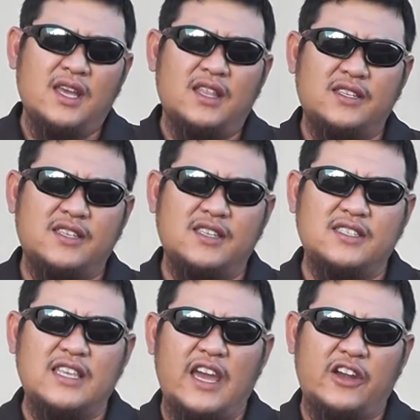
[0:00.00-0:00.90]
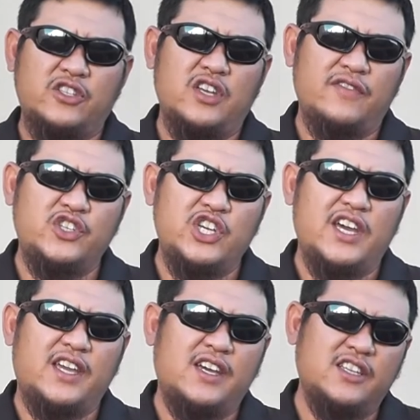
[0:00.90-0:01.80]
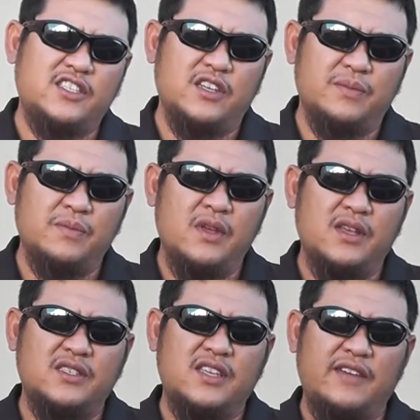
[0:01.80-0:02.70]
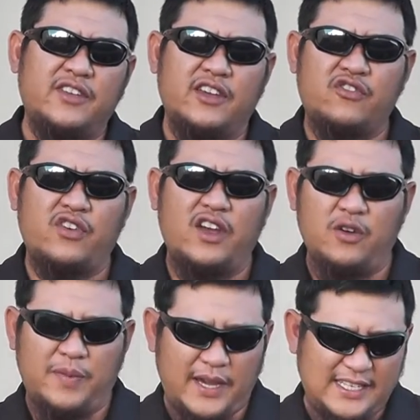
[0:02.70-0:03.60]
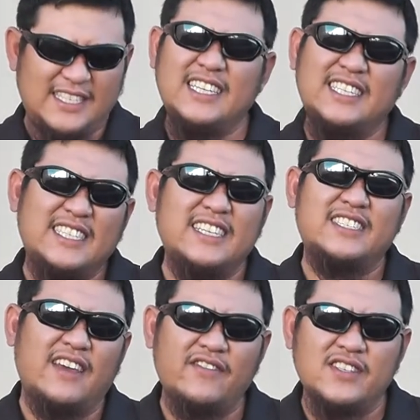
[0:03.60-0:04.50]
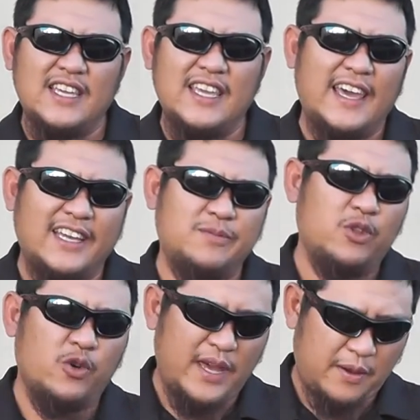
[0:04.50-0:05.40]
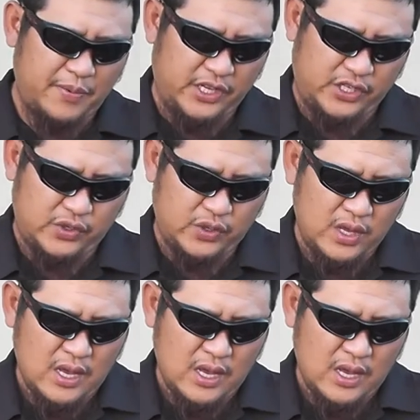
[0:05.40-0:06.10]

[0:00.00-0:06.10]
This is the Airsoft GI Custom ZEV Tech Trilobite CC-17 gas blowback pistol.